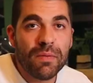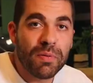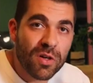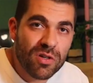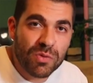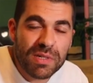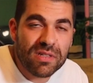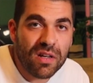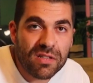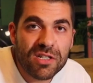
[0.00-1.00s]
Because we
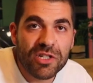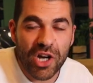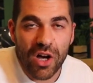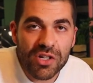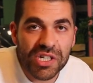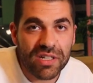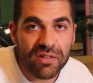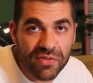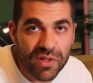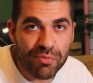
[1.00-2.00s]
started
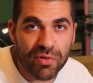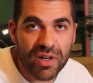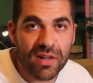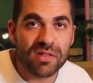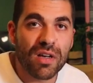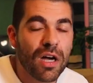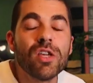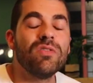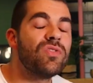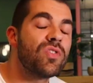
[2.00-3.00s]
charging for the product, our
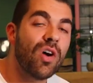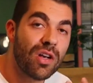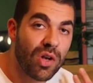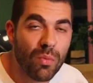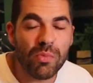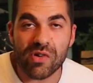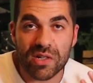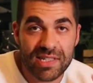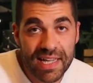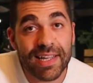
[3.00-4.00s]
users got a lot more
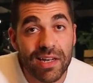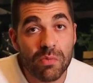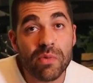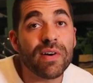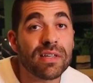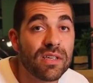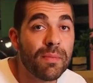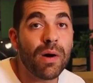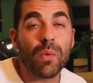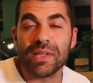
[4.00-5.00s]
articulate with us
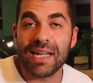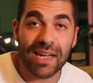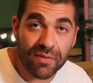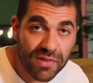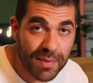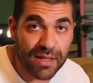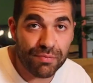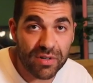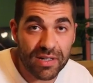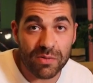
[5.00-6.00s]
about what they loved about
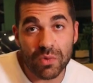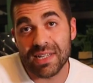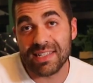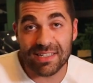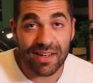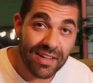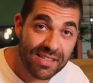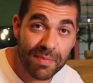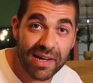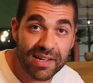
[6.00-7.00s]
the product and what they
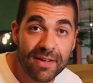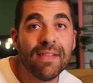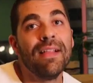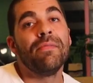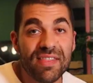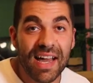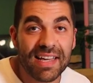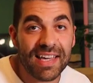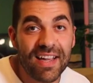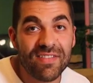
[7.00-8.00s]
disliked about it. And
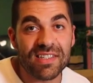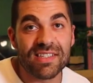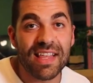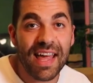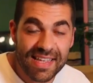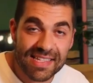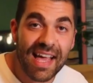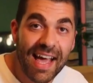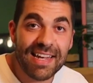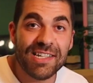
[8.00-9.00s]
that gave us
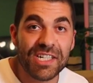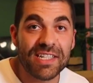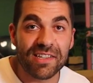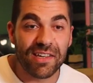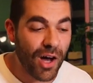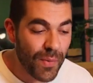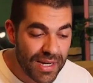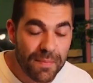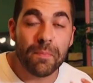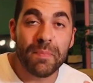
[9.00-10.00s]
this energy to go
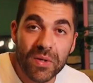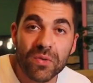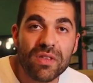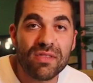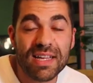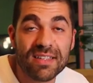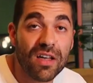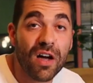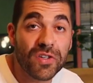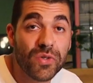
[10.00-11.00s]
in and build the things
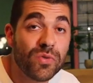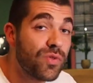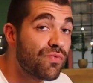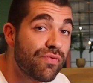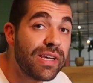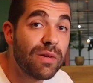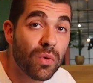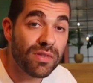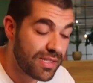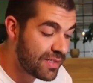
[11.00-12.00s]
that our users really
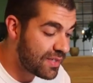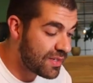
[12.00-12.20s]
wanted.